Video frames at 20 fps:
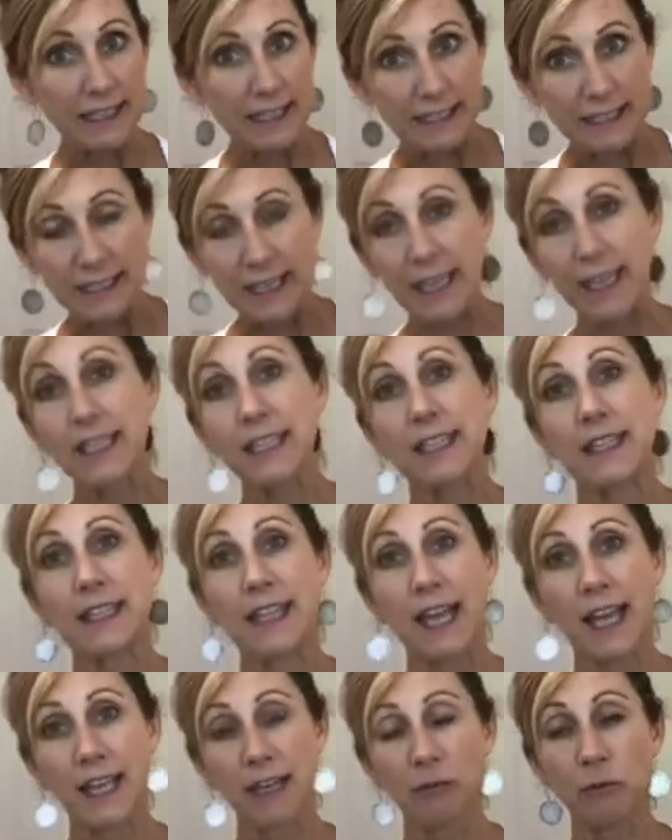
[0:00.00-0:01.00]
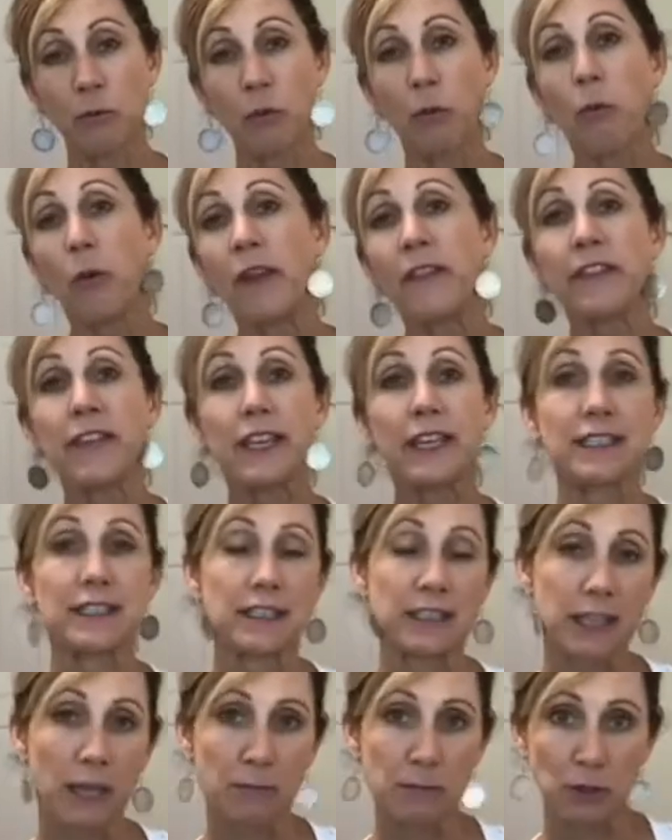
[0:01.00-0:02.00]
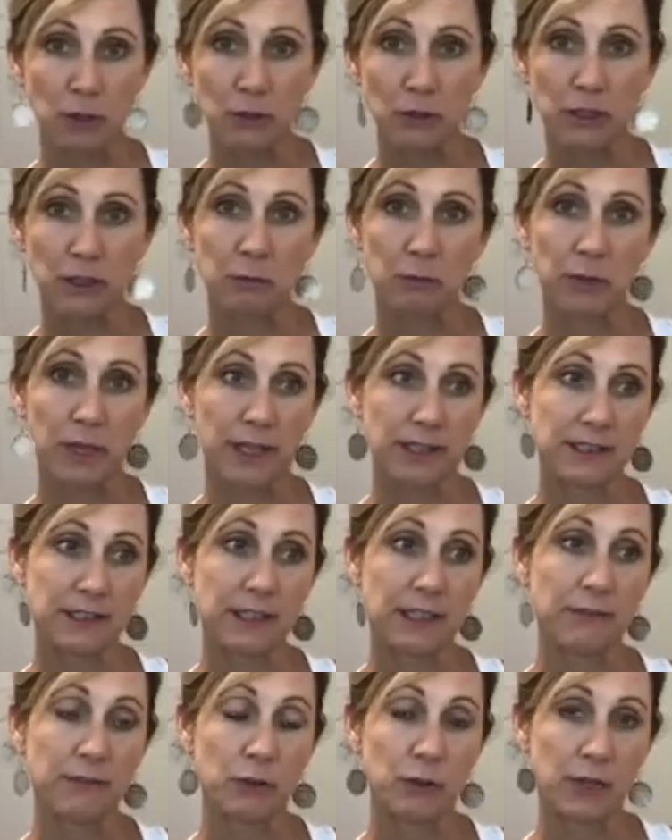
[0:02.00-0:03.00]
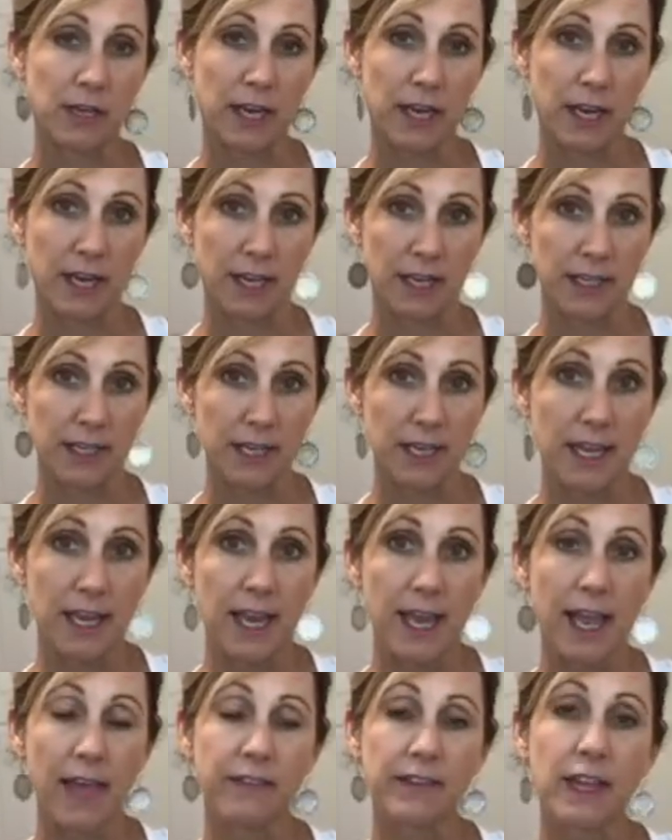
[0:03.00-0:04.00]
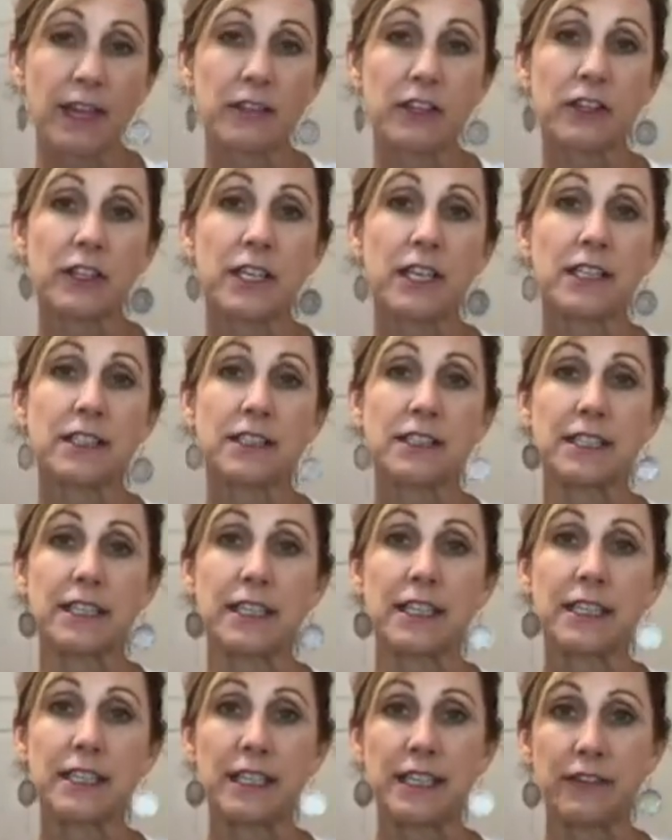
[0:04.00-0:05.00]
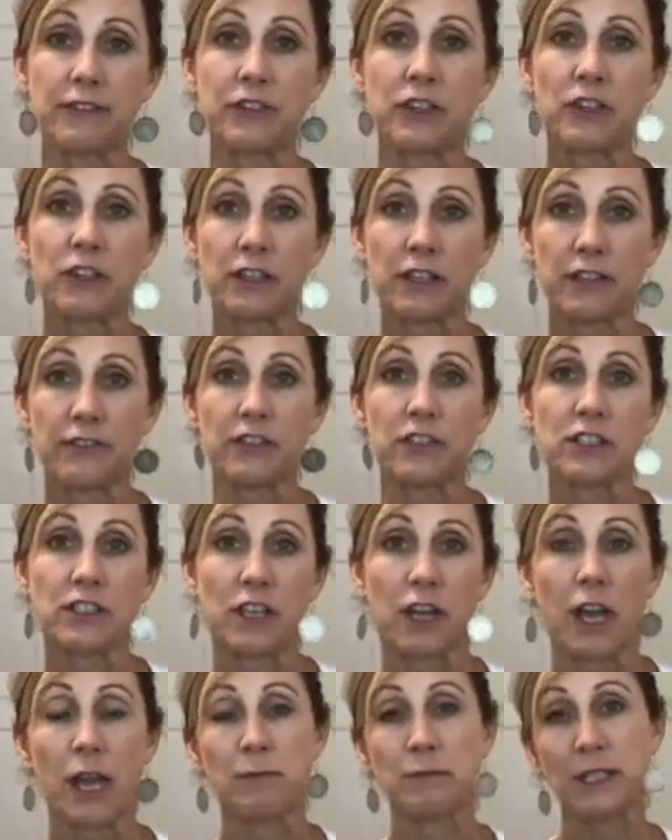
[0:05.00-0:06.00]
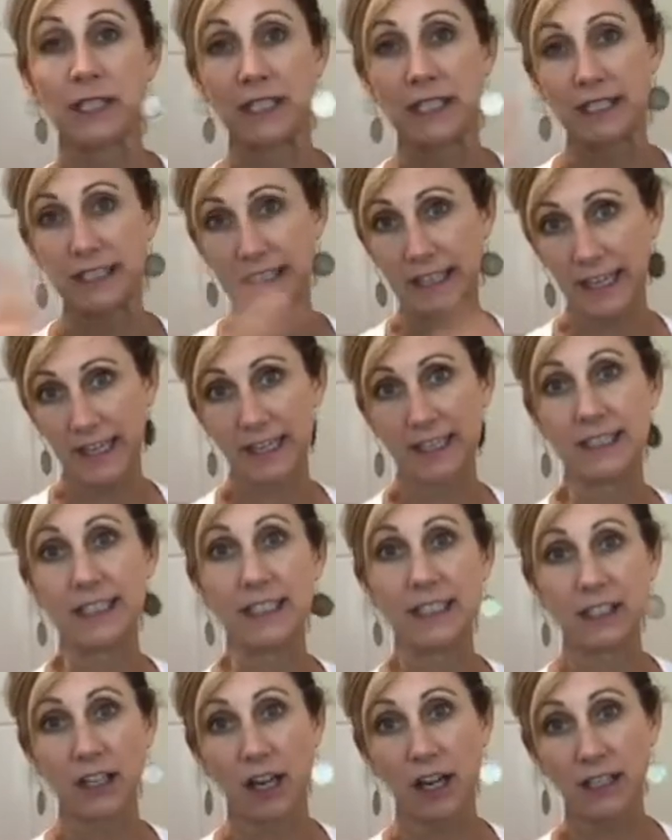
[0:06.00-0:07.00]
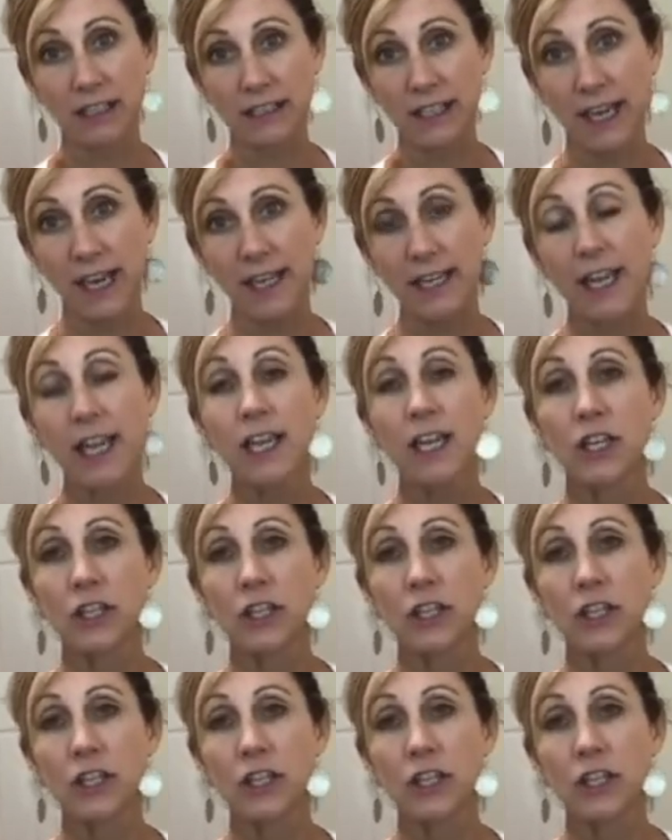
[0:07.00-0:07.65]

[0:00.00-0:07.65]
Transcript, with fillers: get that well one thing is to stop using plastic if you can and the other thing is to give your liver time to kind of detox that.